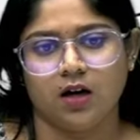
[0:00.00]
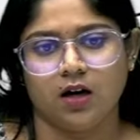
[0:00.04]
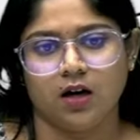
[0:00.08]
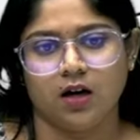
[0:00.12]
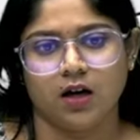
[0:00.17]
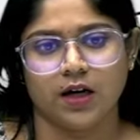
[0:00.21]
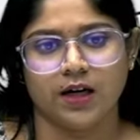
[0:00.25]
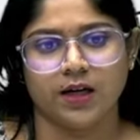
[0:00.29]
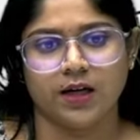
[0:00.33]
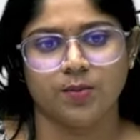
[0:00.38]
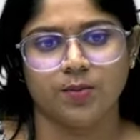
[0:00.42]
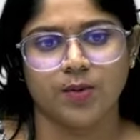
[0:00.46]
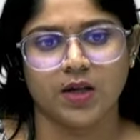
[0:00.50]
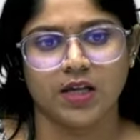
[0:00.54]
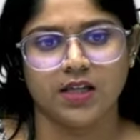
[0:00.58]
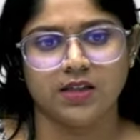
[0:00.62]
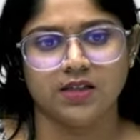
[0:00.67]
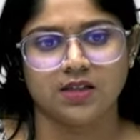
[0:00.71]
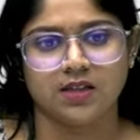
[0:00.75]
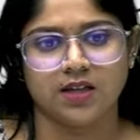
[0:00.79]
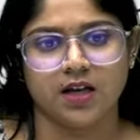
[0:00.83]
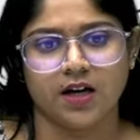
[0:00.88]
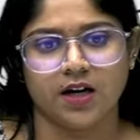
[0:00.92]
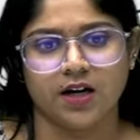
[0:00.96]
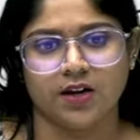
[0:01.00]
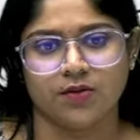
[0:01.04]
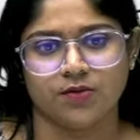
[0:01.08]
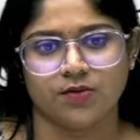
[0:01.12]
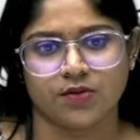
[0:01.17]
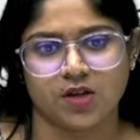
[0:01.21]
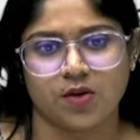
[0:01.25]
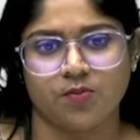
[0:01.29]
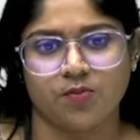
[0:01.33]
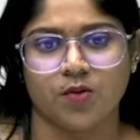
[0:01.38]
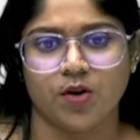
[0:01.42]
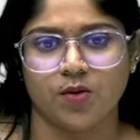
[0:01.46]
it means that if
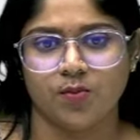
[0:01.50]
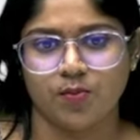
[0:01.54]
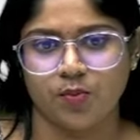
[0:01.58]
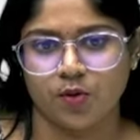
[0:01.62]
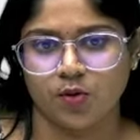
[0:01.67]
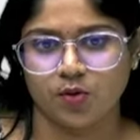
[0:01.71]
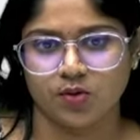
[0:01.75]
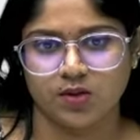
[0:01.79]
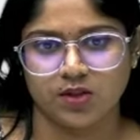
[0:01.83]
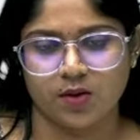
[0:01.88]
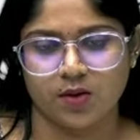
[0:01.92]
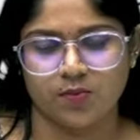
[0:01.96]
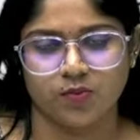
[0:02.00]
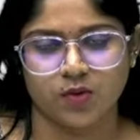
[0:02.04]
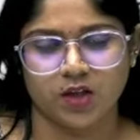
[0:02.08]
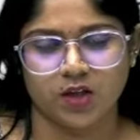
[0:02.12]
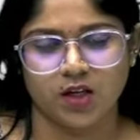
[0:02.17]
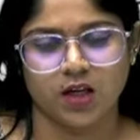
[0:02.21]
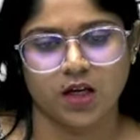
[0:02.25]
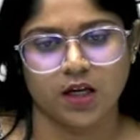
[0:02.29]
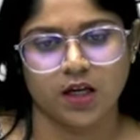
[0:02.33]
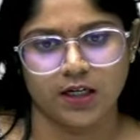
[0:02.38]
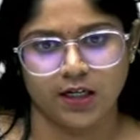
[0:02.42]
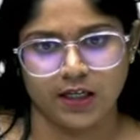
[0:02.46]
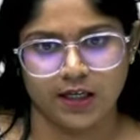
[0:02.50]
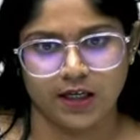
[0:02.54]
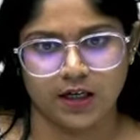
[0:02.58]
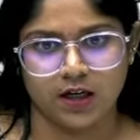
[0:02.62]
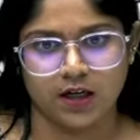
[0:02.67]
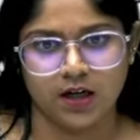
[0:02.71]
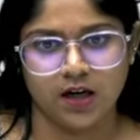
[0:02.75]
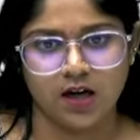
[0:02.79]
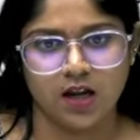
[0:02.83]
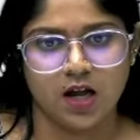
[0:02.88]
someone posts something illegal